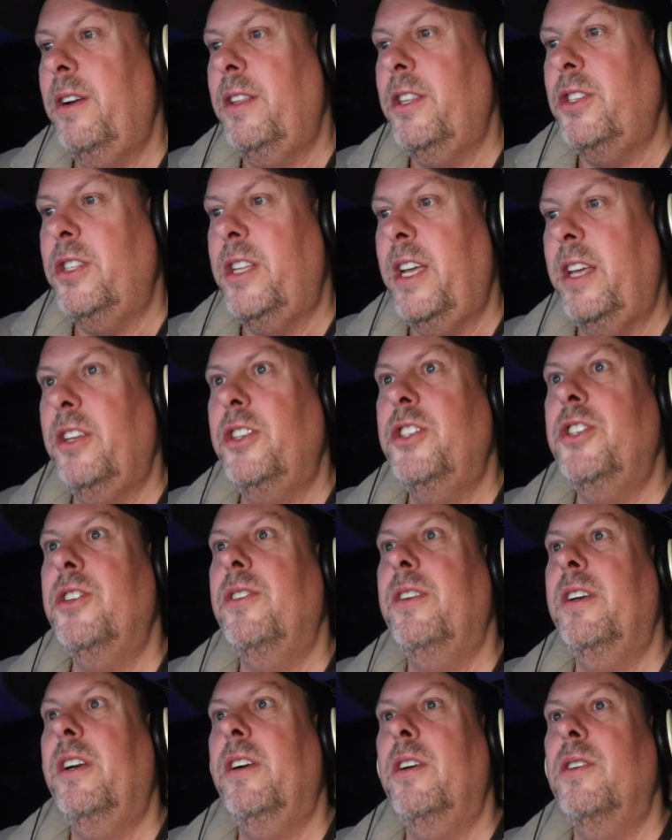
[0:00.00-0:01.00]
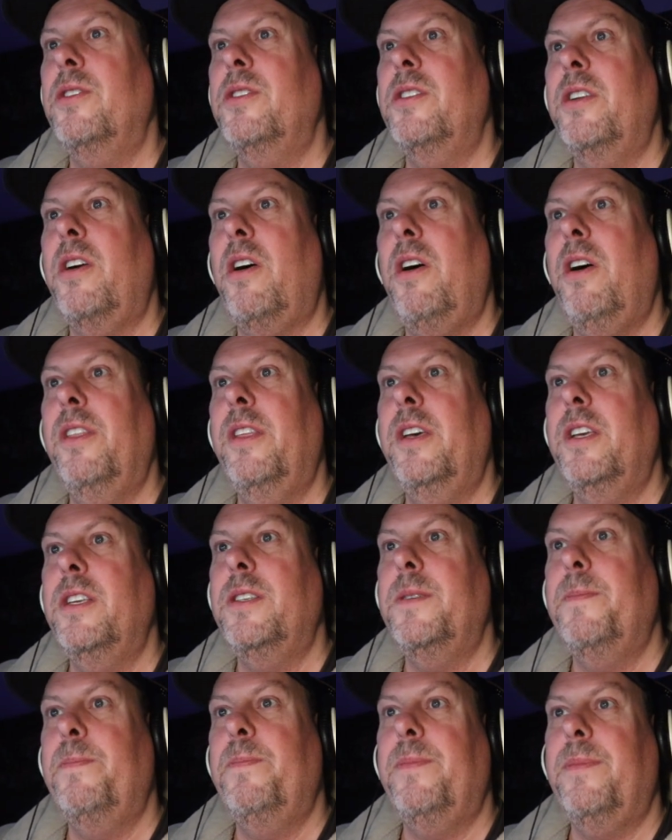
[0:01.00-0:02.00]
or this daily journal here goes into all
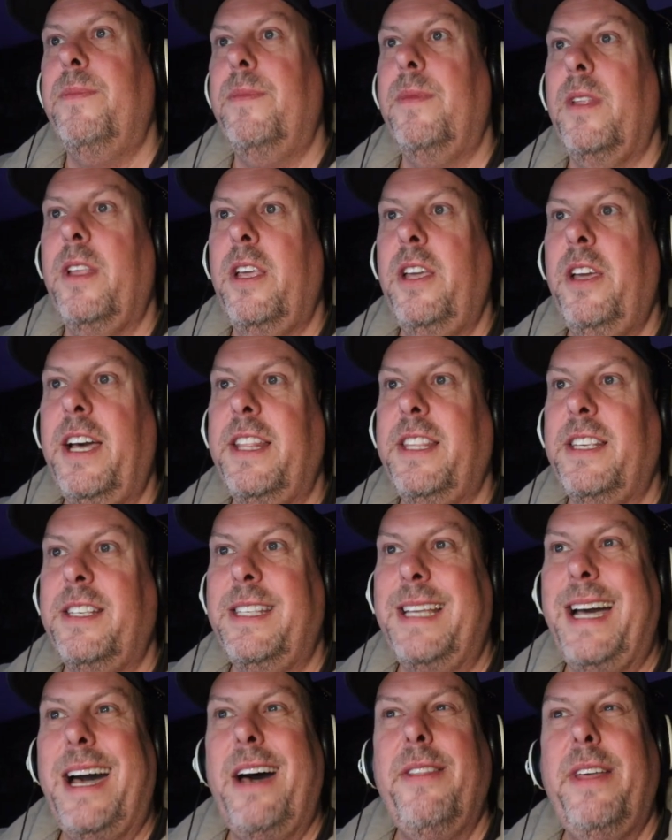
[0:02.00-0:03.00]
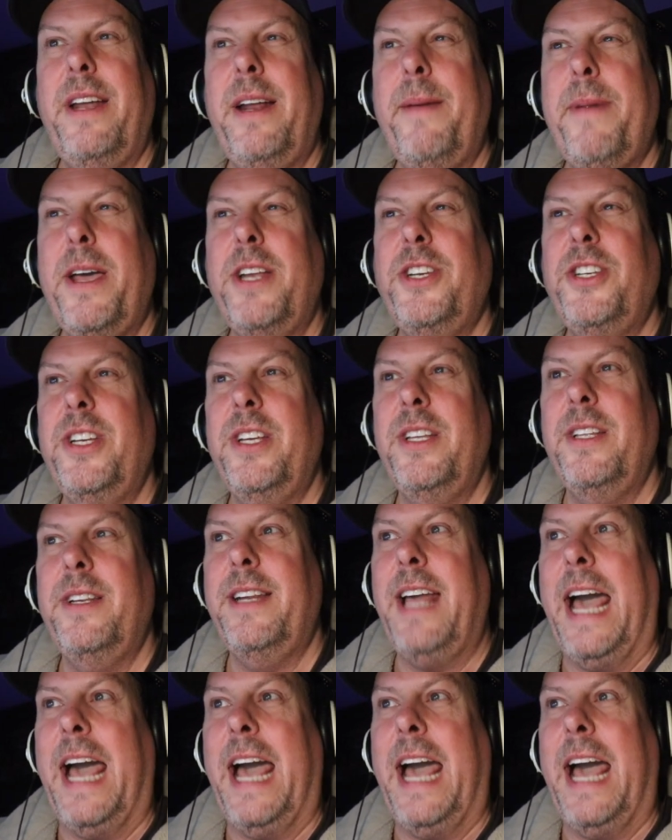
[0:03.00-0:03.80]
this. You got the style that I mentioned,